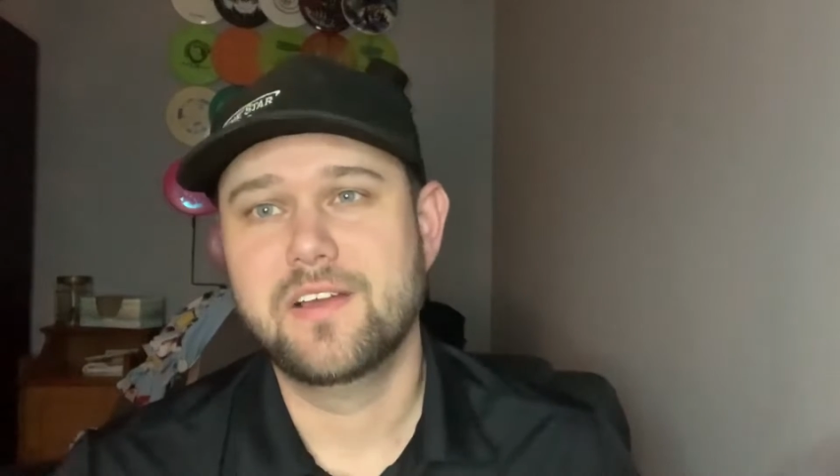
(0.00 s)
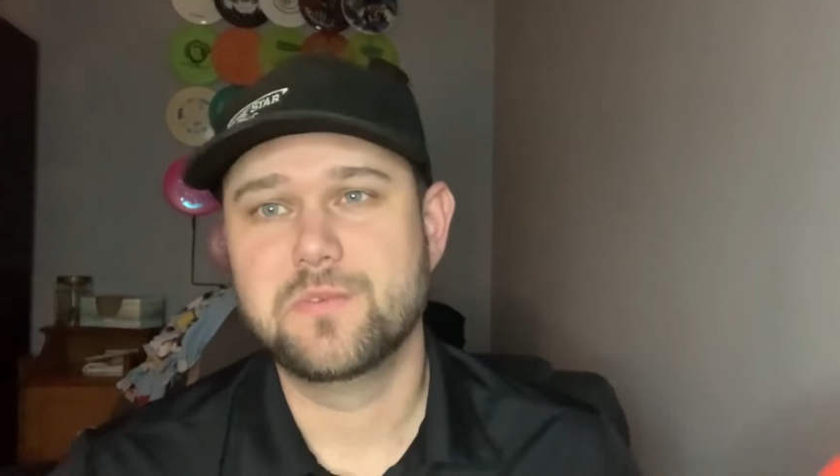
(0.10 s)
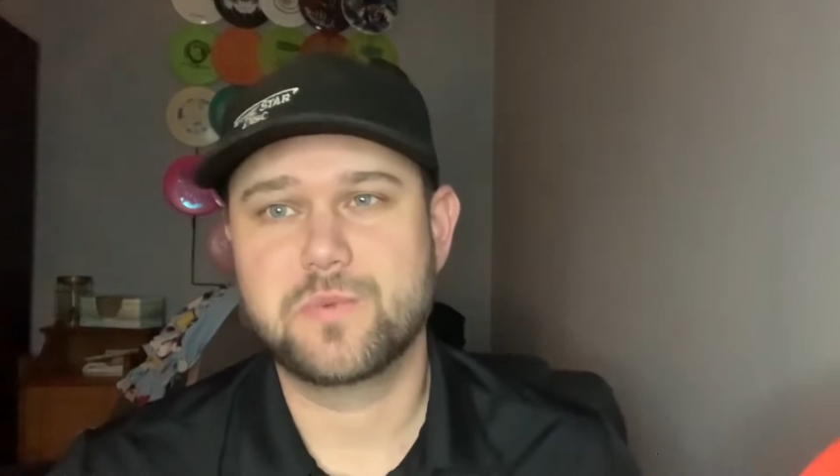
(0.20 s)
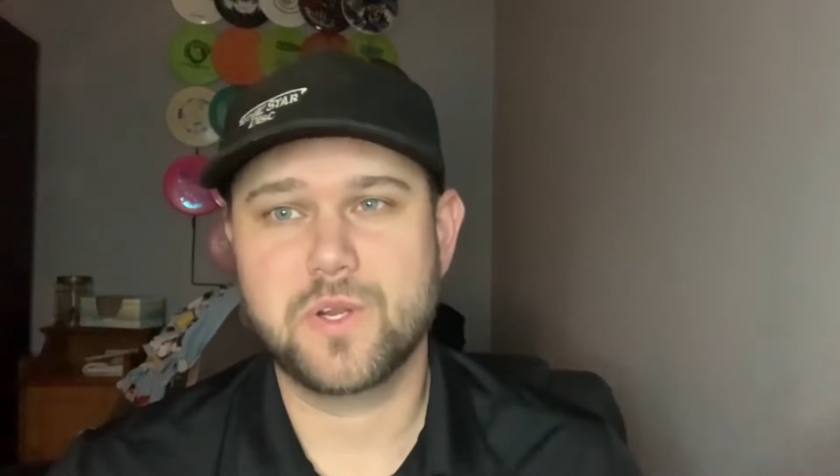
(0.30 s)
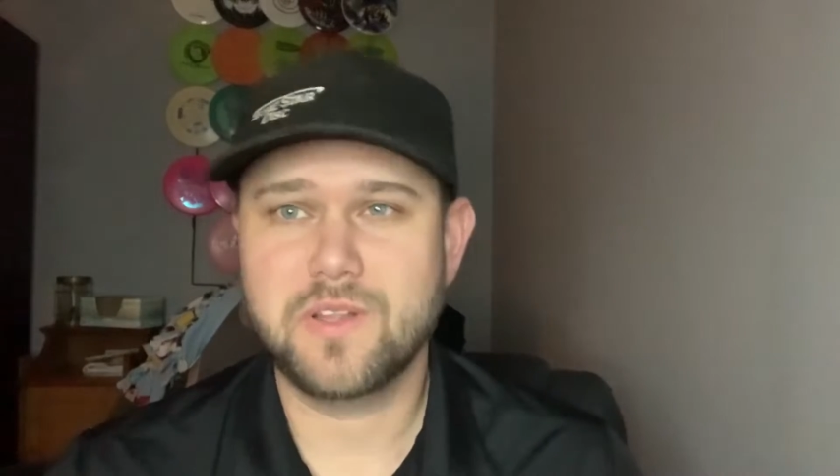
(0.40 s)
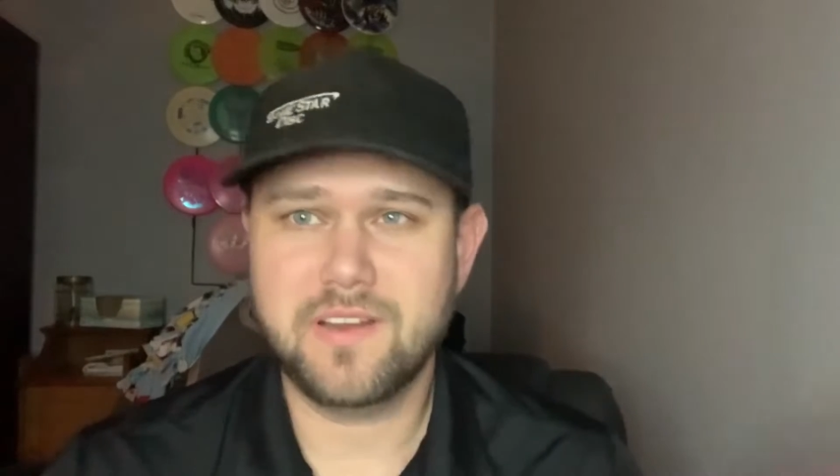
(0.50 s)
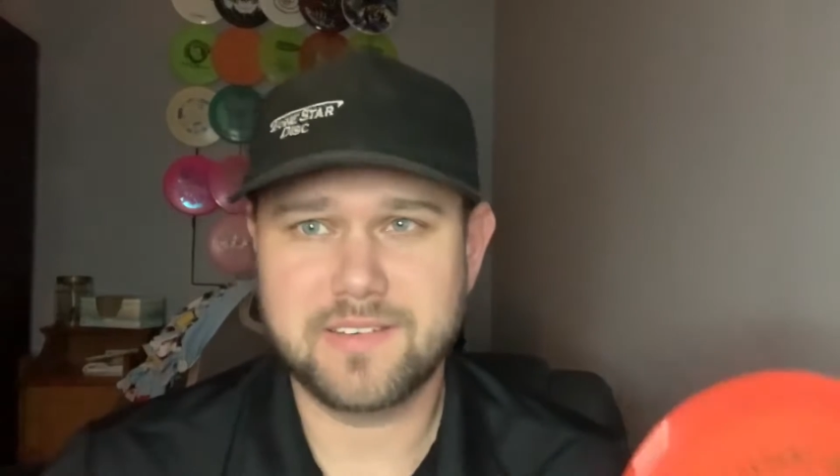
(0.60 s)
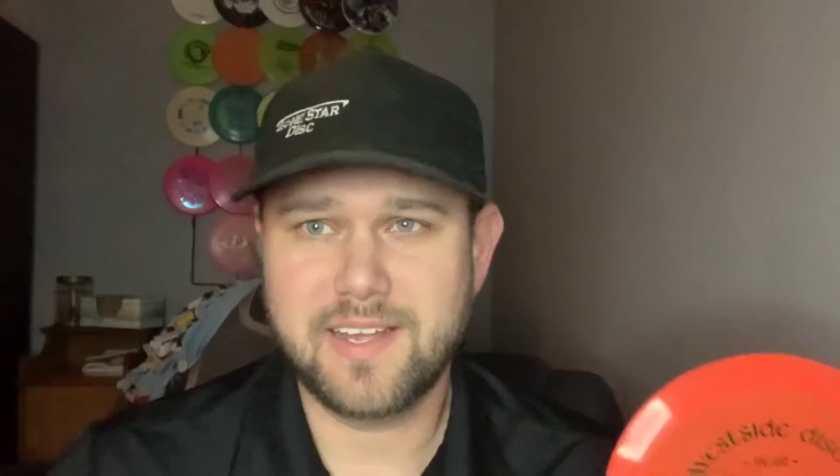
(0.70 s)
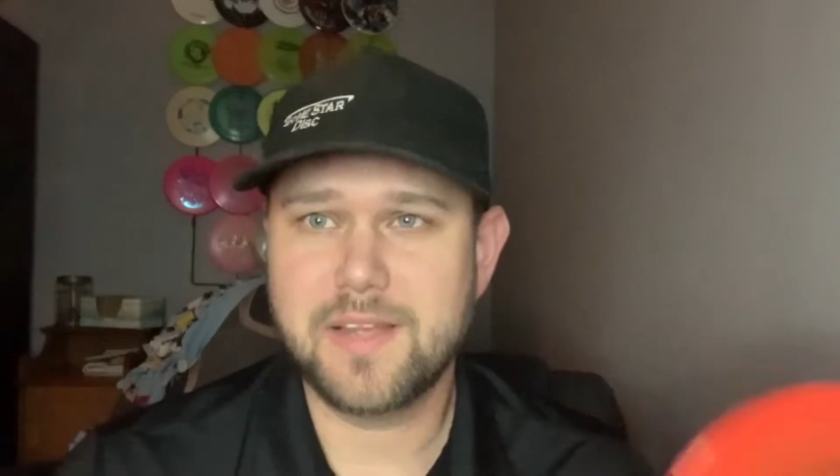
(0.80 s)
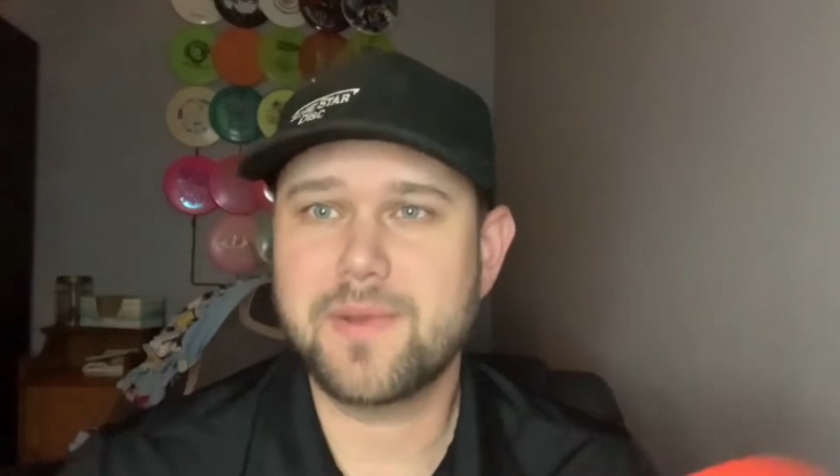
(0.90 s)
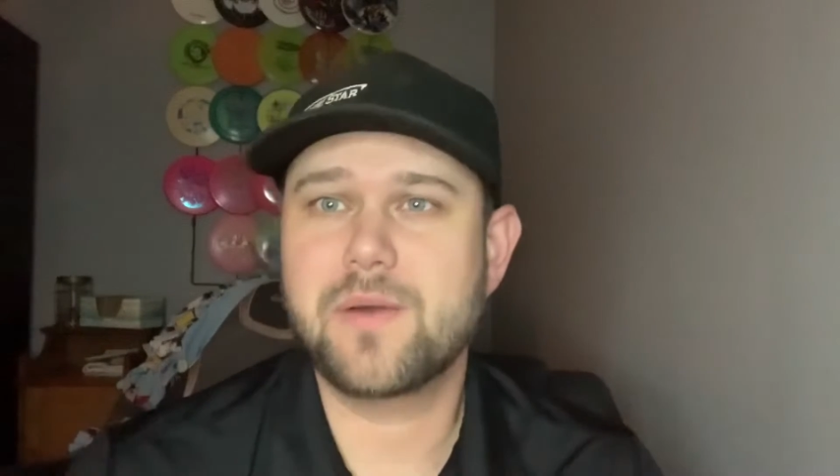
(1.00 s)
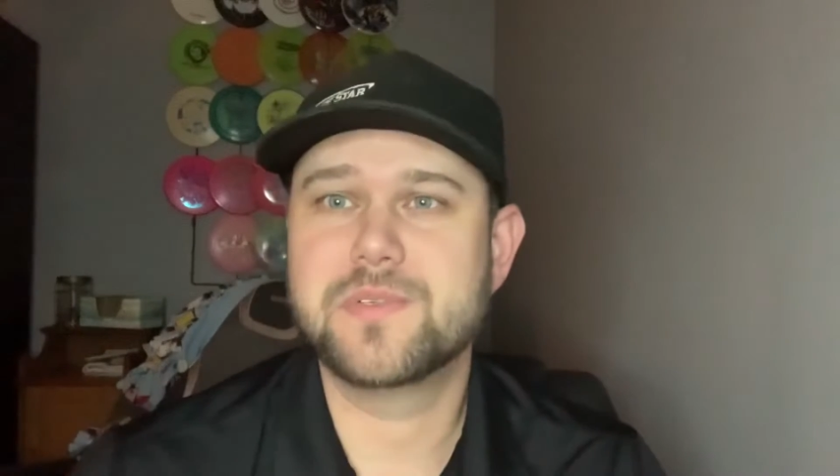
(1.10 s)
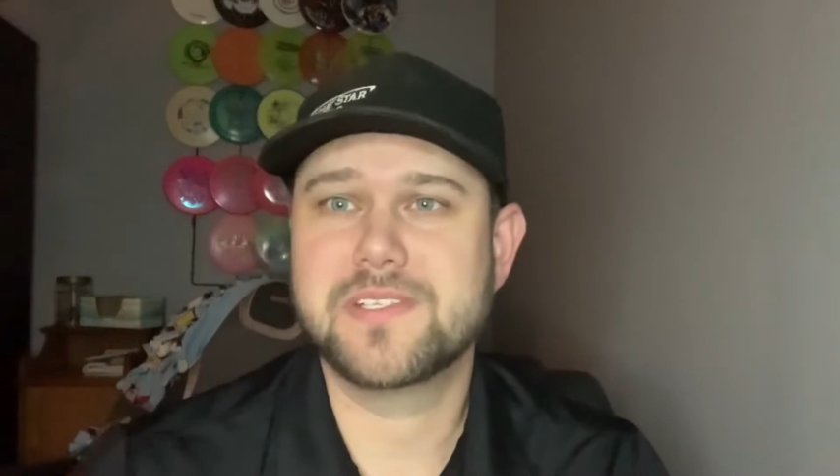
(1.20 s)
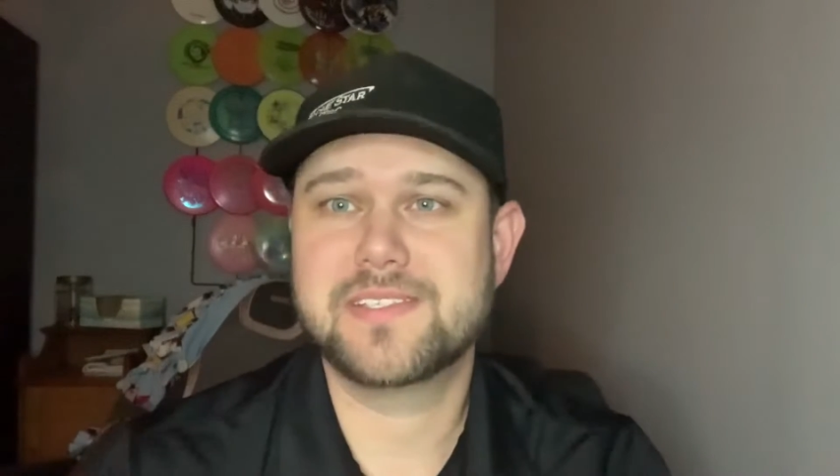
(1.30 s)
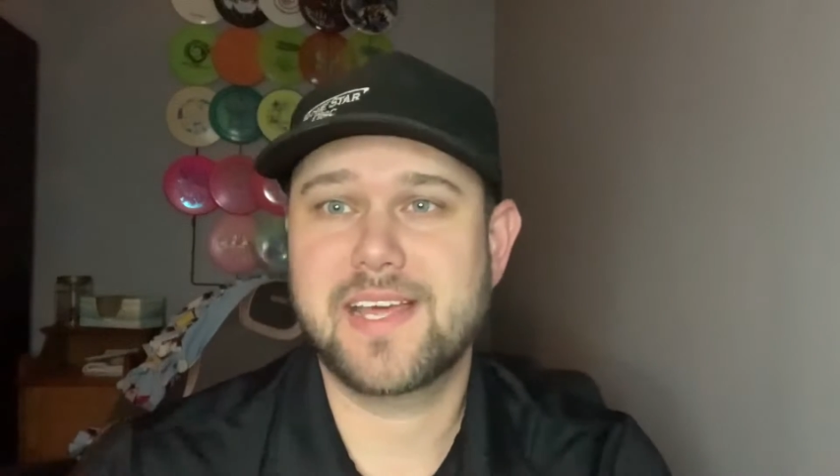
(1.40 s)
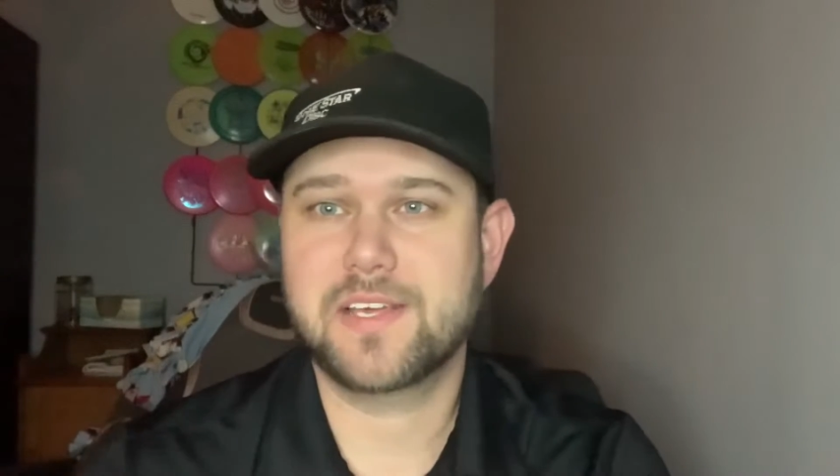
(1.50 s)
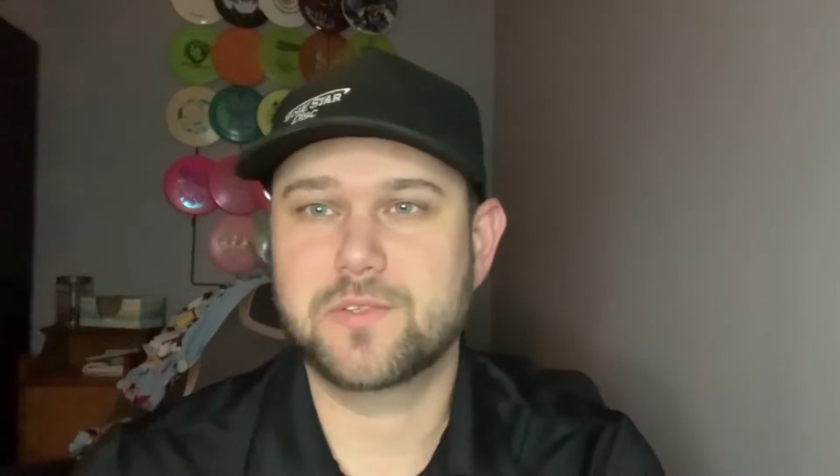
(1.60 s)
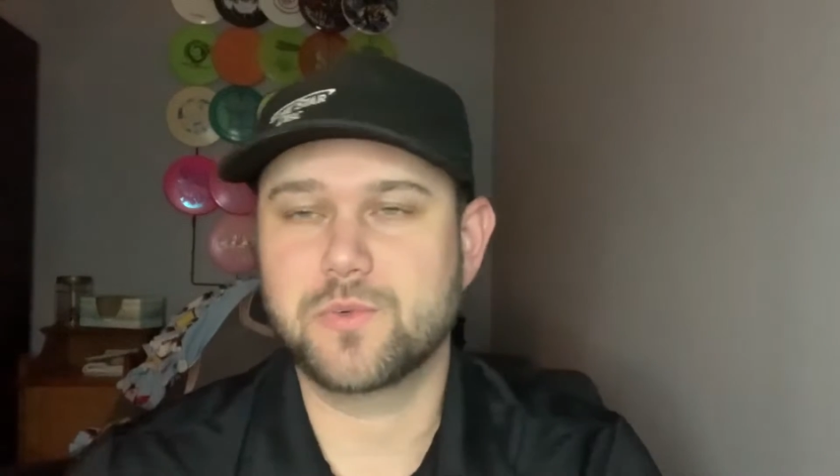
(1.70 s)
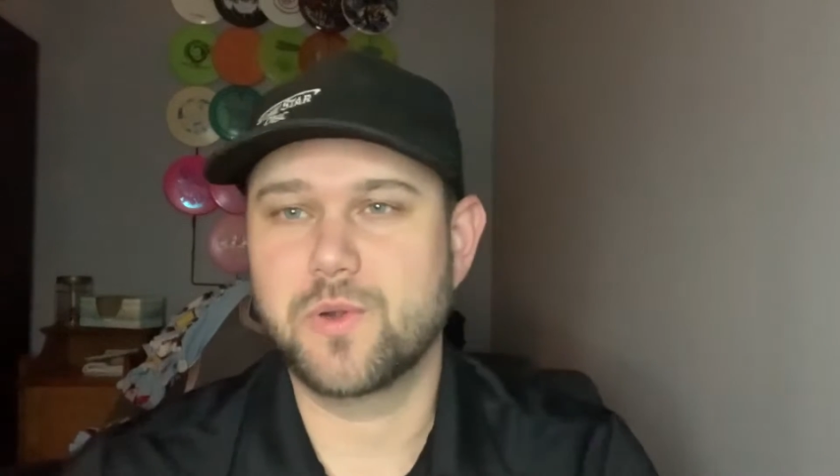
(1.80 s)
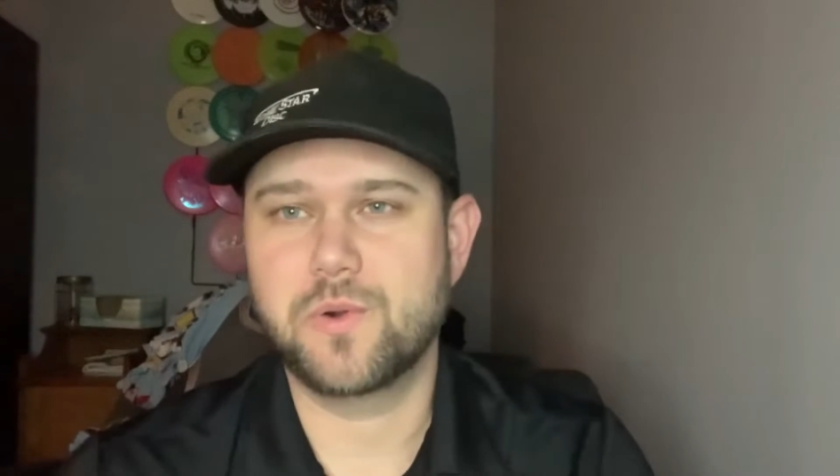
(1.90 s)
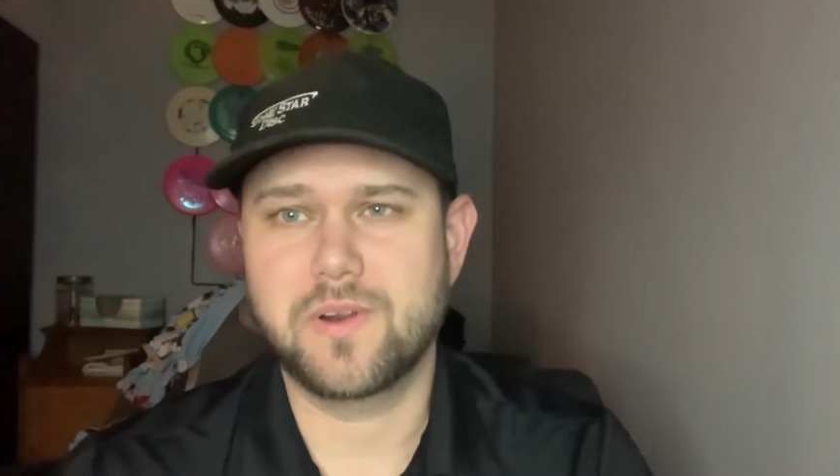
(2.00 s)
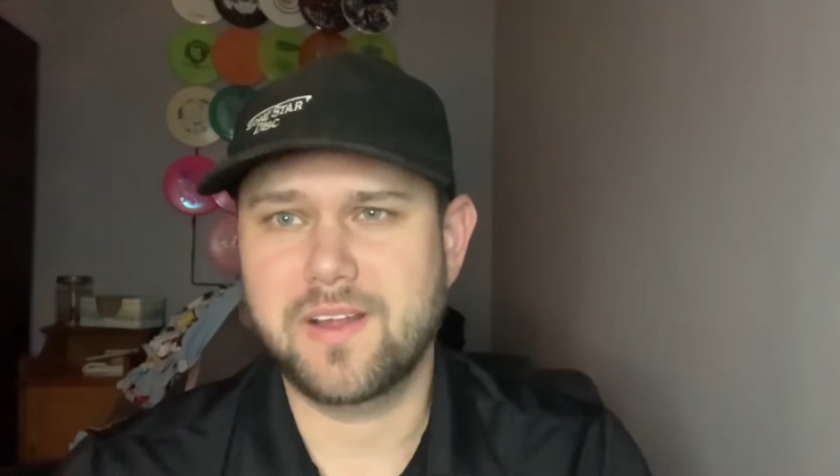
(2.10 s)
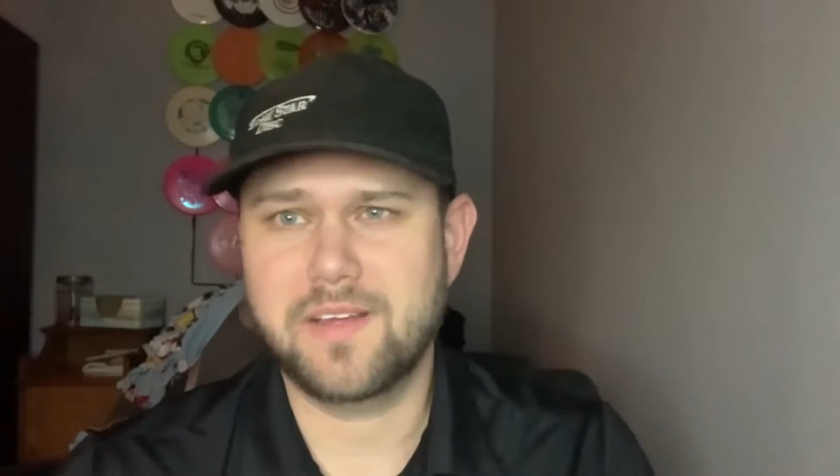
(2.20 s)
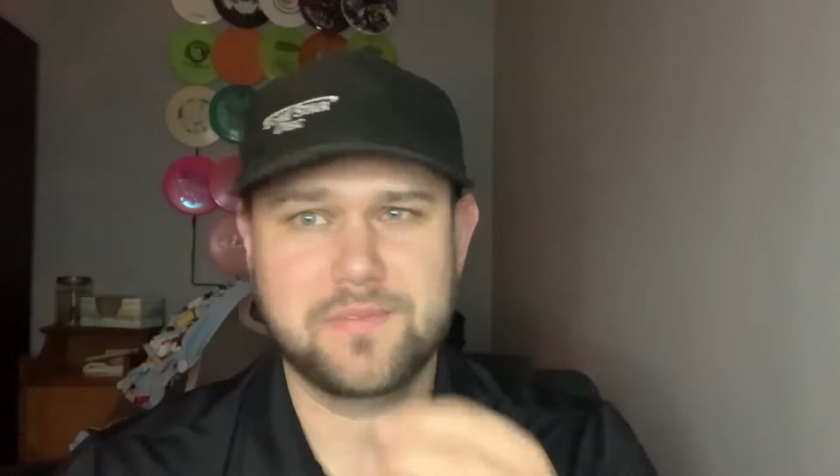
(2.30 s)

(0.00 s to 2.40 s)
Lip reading: for a long time I was a Stag thrower.